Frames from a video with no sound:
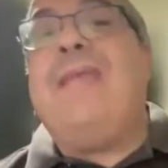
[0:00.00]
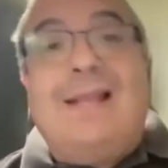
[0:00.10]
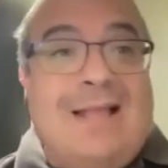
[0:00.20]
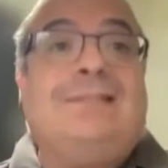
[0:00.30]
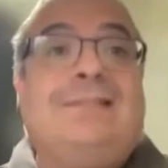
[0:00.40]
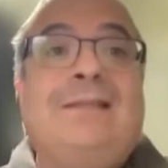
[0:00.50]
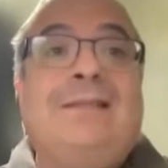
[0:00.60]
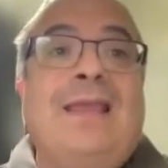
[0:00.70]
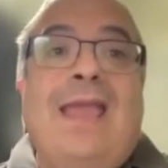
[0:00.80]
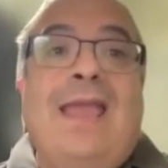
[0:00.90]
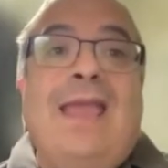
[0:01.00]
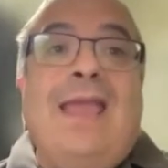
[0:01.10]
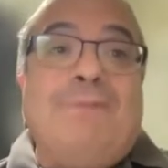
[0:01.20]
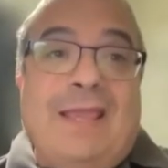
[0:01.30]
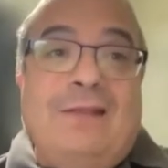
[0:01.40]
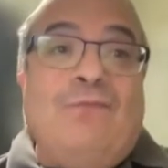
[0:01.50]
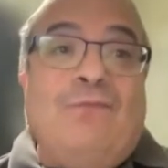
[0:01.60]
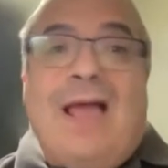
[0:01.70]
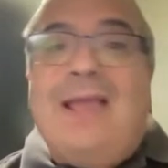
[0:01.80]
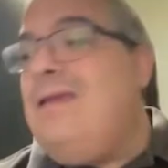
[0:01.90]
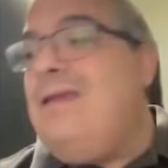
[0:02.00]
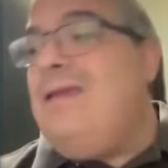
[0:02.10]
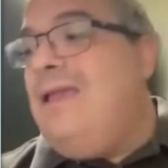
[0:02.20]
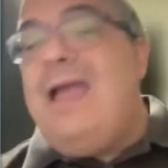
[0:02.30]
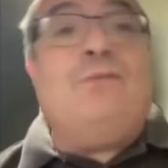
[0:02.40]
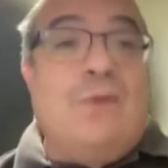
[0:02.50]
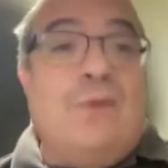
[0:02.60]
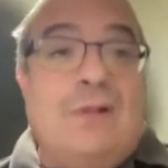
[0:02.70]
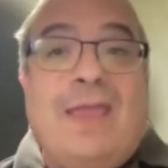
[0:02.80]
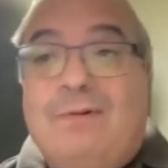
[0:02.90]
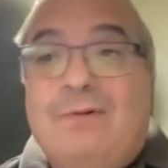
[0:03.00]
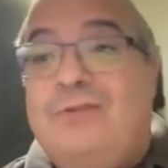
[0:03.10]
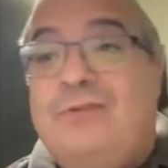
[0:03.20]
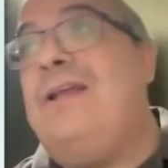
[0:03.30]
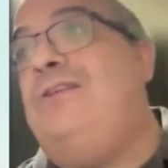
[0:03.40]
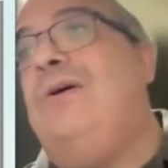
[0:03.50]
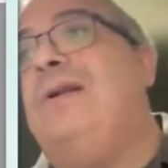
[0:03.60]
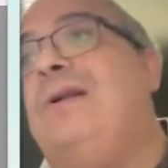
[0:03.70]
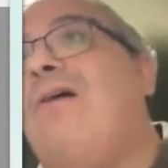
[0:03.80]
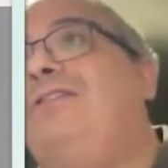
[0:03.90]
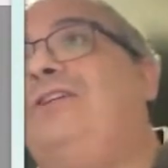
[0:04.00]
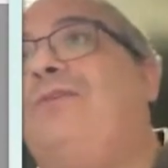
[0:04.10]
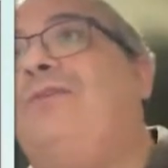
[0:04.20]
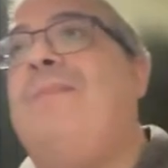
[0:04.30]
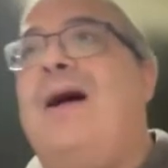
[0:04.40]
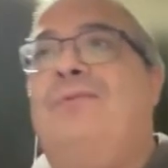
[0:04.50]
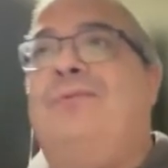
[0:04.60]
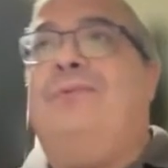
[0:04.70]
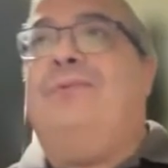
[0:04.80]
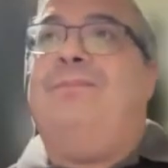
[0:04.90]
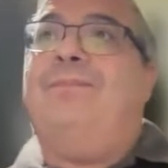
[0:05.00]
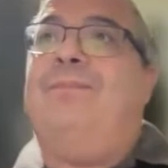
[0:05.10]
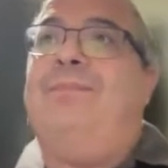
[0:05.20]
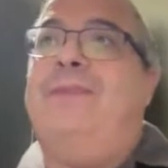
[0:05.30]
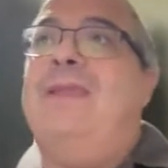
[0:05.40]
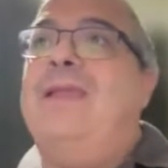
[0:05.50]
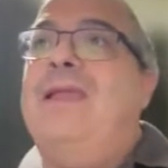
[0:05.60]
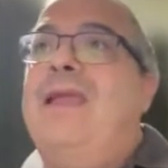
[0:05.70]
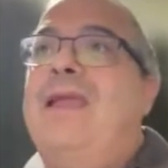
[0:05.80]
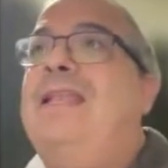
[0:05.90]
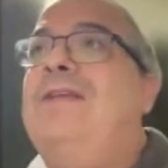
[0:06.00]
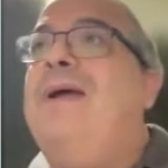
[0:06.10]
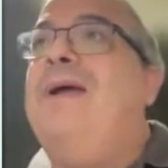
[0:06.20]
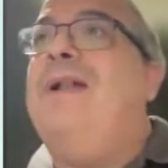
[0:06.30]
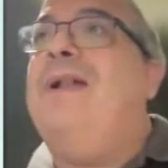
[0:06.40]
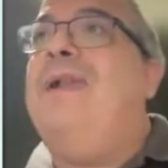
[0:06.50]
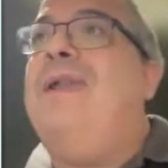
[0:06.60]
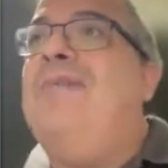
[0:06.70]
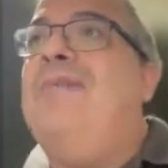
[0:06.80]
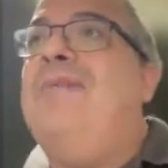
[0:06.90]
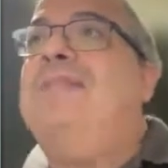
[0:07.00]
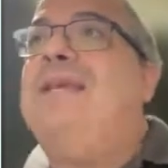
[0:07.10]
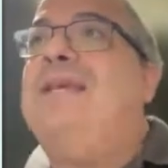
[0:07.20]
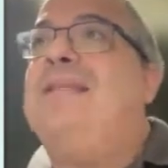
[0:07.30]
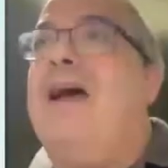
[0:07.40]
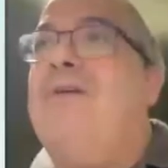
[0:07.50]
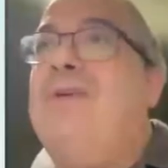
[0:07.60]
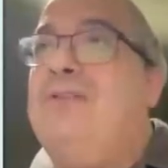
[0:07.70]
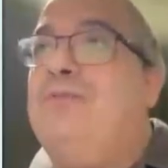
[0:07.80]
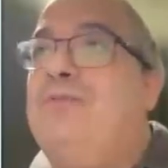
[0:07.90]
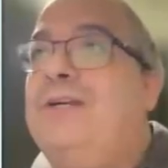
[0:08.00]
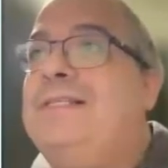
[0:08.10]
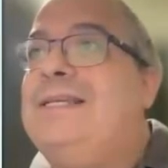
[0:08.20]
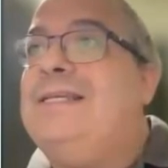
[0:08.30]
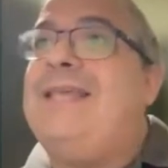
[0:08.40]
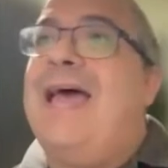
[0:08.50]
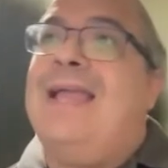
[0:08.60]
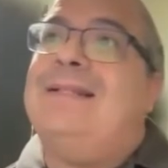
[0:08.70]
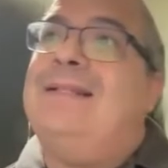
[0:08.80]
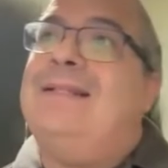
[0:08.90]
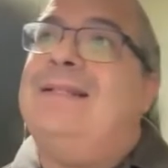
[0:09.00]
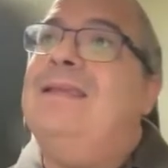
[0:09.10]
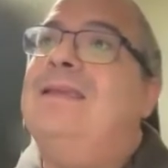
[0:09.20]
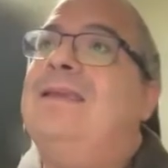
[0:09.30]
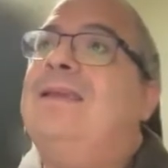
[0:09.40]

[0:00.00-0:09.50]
tell us, explain why, and we'll be able to get you a larger amount. Anyway, here it says how it works exactly,